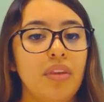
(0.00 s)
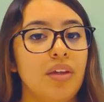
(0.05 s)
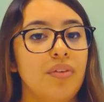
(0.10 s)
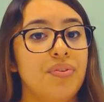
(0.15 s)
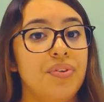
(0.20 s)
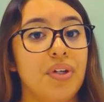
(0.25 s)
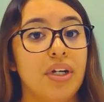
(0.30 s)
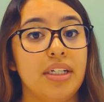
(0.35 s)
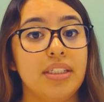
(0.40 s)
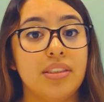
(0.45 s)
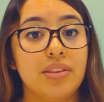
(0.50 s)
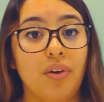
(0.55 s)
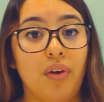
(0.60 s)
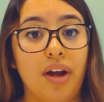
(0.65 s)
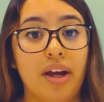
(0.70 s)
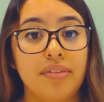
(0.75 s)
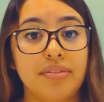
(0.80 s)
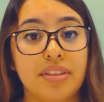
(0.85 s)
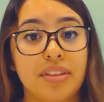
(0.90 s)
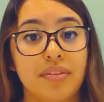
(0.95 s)
If you guys
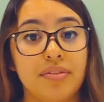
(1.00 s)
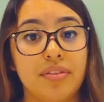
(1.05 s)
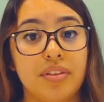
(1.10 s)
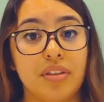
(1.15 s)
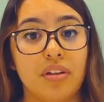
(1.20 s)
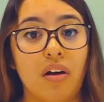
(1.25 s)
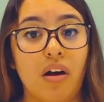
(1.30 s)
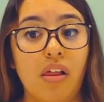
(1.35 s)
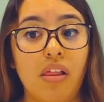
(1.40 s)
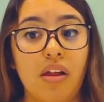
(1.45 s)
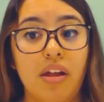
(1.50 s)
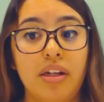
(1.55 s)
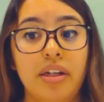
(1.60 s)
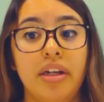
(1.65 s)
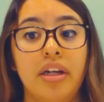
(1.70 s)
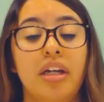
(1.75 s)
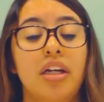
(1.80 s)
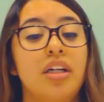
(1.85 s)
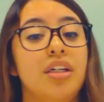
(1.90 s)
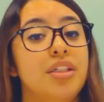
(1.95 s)
don't have stuff to call
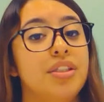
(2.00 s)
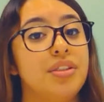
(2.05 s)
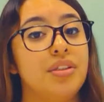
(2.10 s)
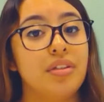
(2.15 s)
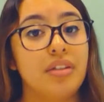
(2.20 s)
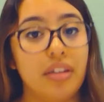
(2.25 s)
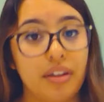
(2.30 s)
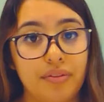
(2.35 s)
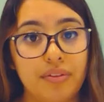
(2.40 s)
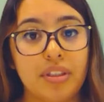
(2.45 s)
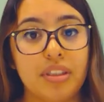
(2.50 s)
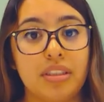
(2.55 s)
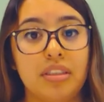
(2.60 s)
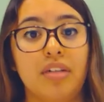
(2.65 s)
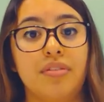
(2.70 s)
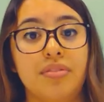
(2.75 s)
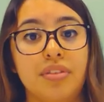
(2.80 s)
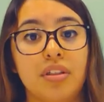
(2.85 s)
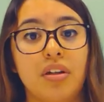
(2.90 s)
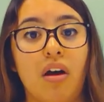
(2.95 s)
on, she'll give you
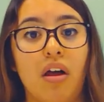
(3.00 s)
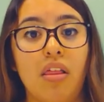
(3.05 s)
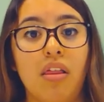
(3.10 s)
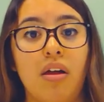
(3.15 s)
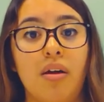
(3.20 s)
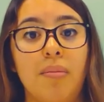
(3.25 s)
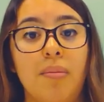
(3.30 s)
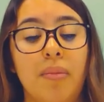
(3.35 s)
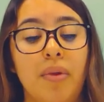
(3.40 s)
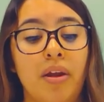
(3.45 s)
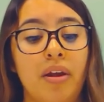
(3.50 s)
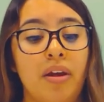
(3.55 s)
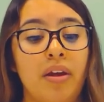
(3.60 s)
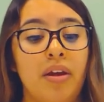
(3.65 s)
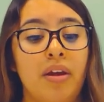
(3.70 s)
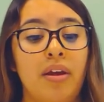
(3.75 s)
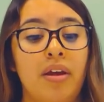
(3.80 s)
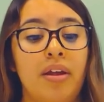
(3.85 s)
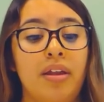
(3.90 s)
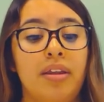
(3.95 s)
stuff to call
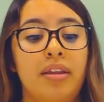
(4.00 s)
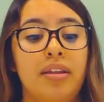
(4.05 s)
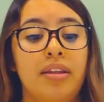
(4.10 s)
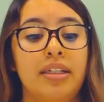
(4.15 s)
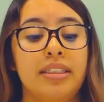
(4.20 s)
on.